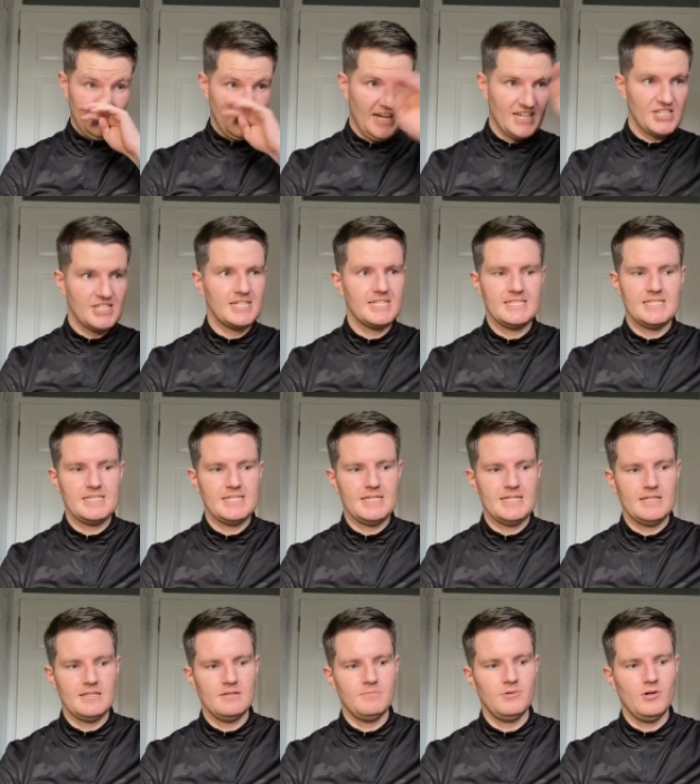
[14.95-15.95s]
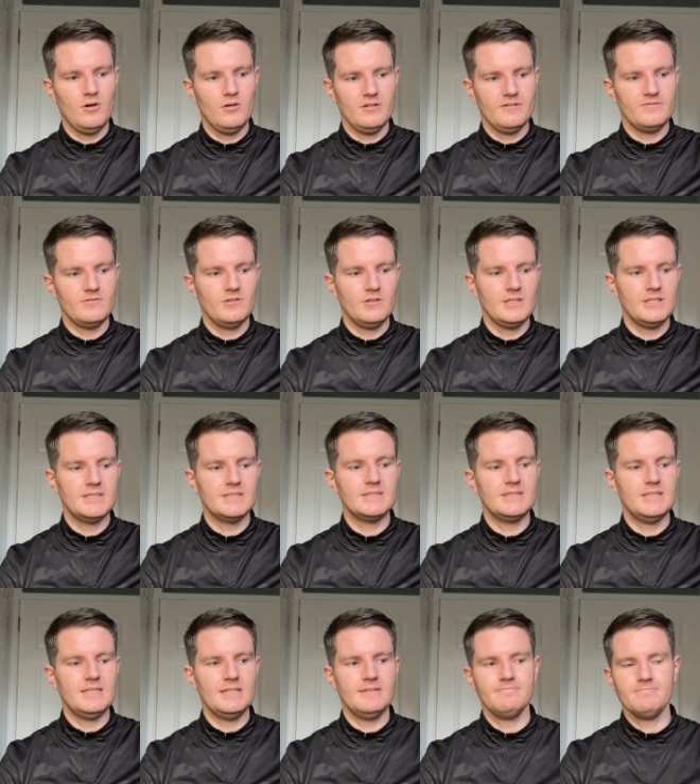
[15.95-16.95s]
As you can see, the bottle I've got here
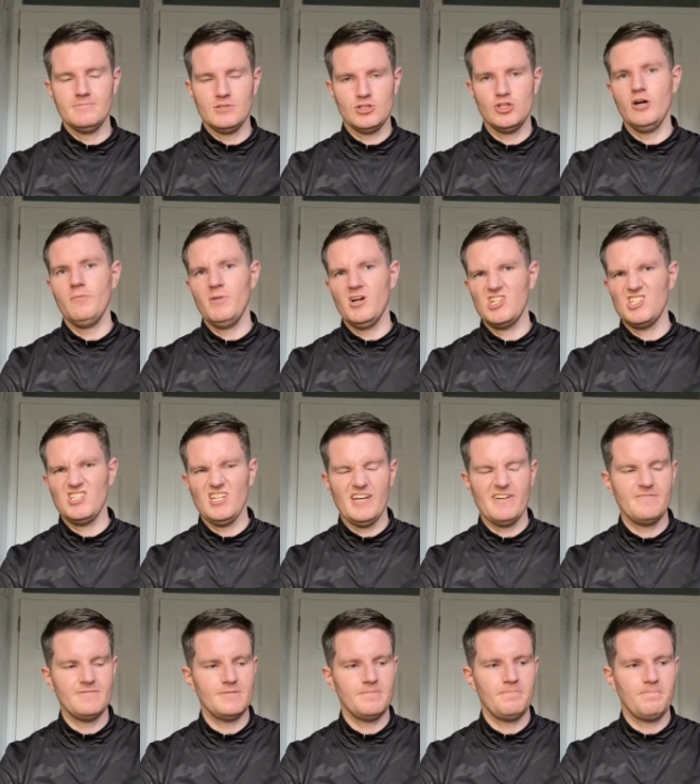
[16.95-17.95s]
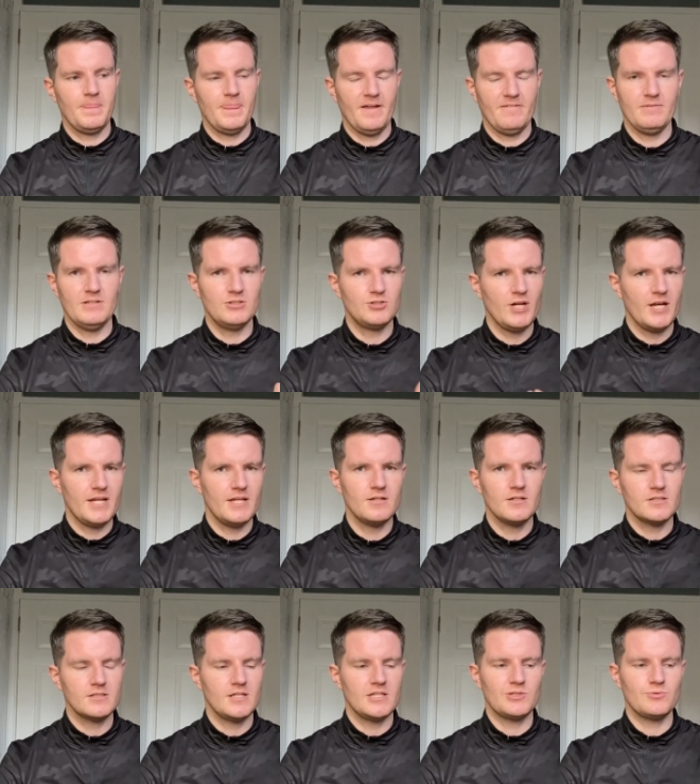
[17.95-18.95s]
today, there's not much left. I've been trying to
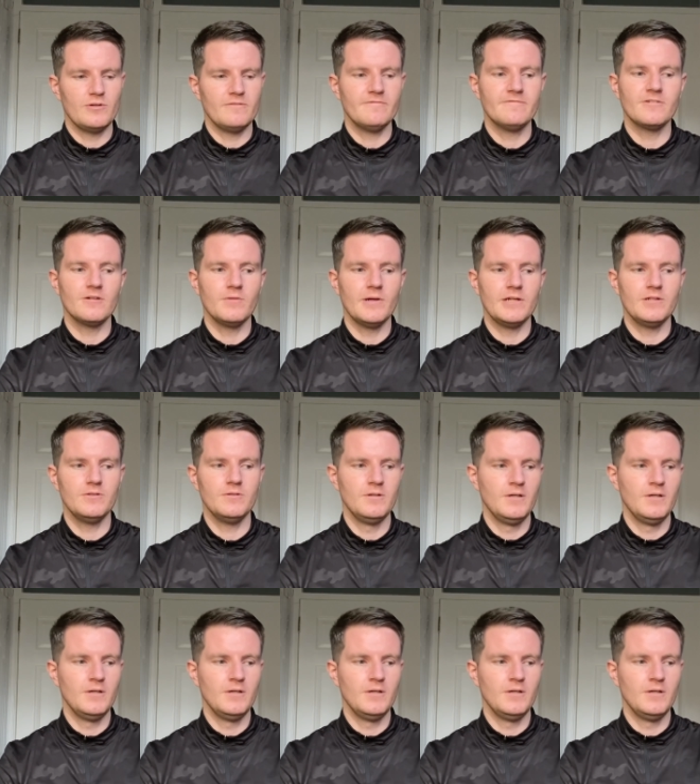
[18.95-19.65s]
nurse this one for a while,